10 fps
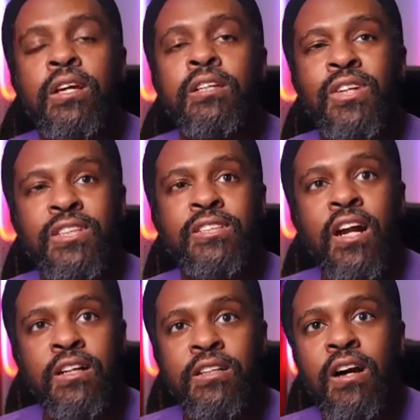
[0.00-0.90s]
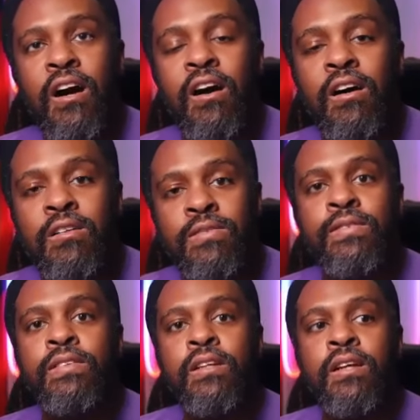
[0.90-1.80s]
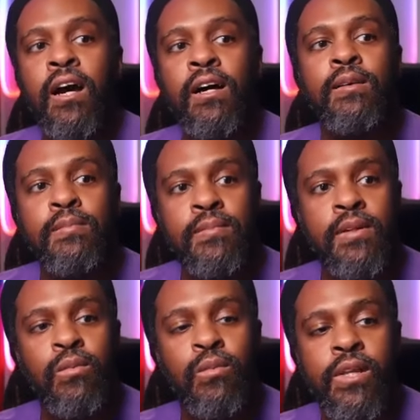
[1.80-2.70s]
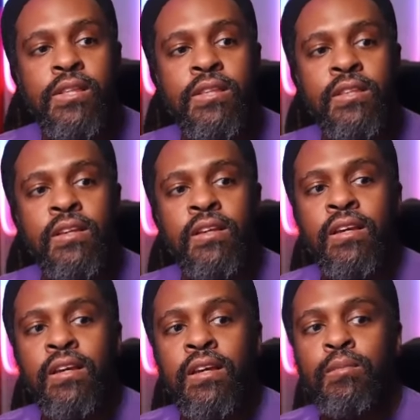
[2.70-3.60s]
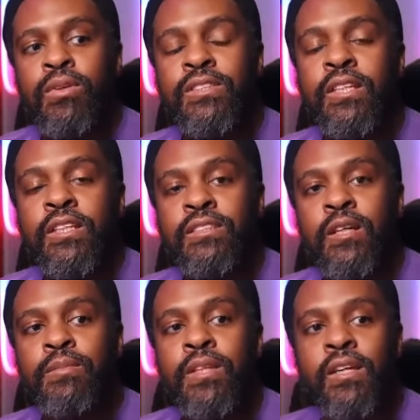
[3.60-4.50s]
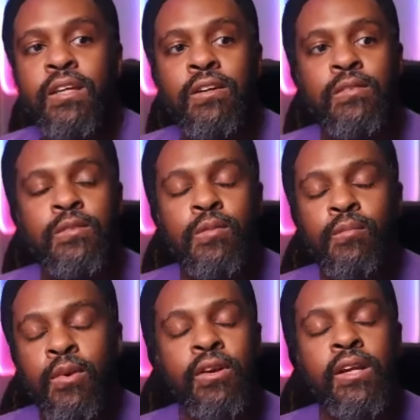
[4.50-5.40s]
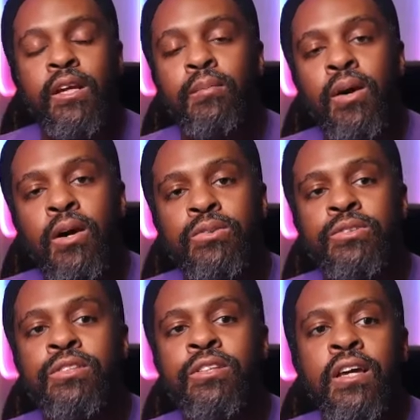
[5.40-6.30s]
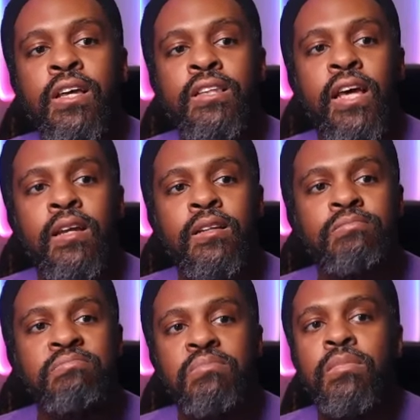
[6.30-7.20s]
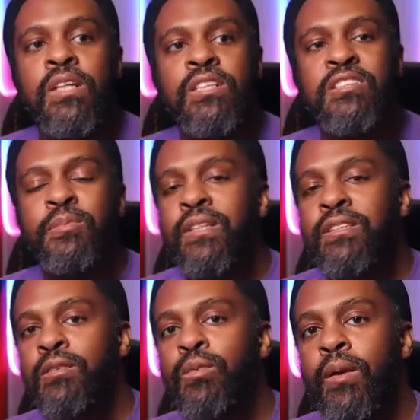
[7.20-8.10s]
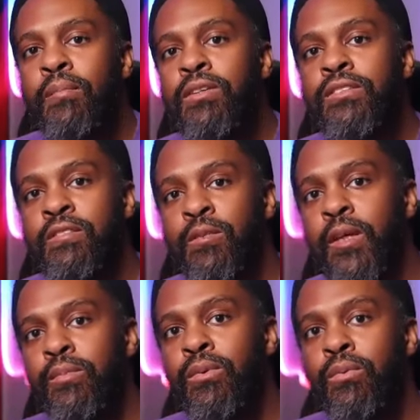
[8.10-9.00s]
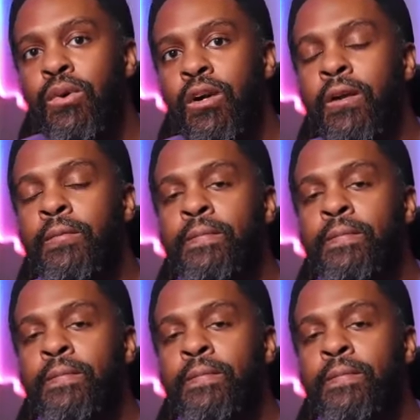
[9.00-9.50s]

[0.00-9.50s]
So I started off with presenting something or creating a post that could speak to where most of the people were.